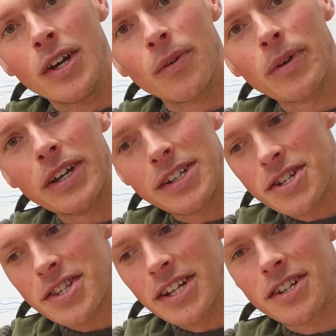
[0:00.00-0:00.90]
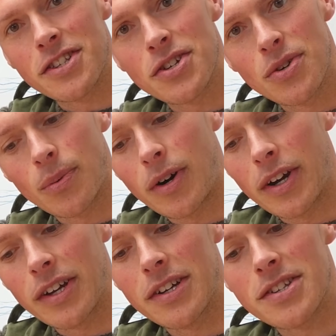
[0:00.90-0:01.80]
we just into two
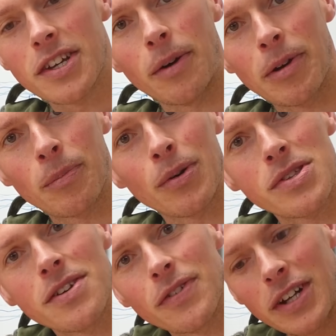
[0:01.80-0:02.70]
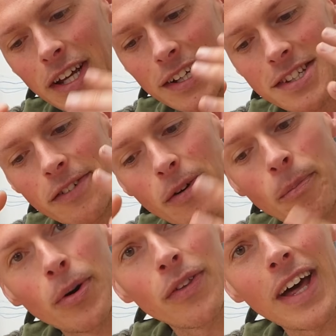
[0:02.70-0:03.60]
wires coming positive and negative, and
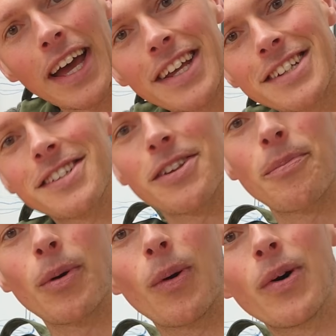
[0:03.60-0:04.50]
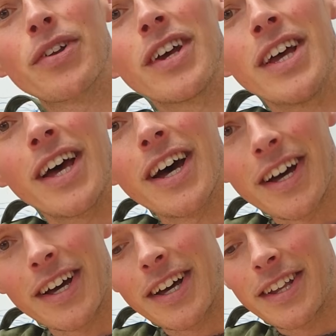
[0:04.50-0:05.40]
put that into the board.
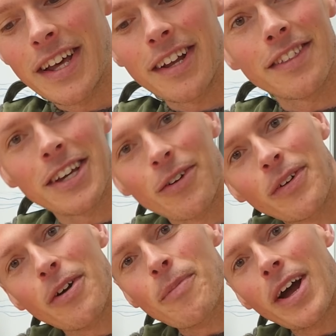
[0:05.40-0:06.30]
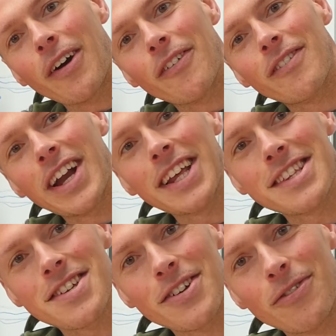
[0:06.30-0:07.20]
And then I think we're about ready
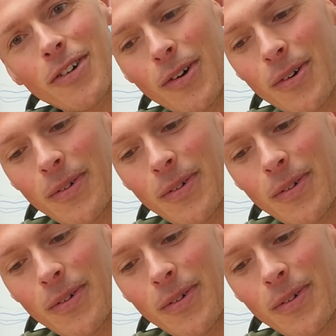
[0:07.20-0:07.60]
to roll